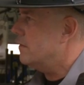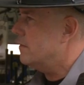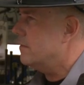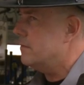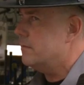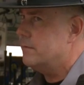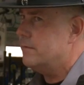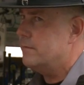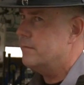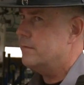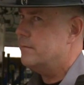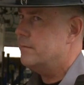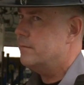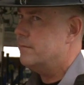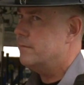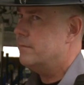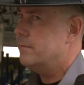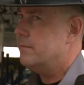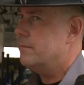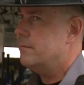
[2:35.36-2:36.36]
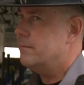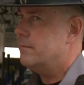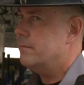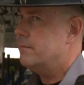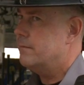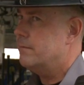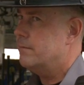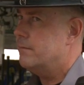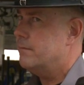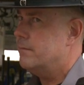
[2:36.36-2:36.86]

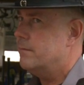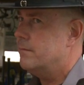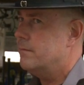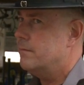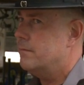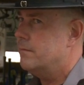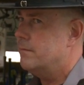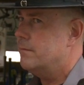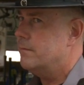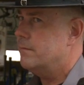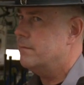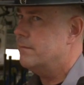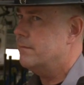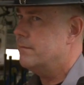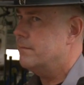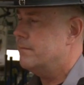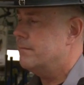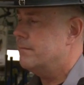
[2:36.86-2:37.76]
(silent)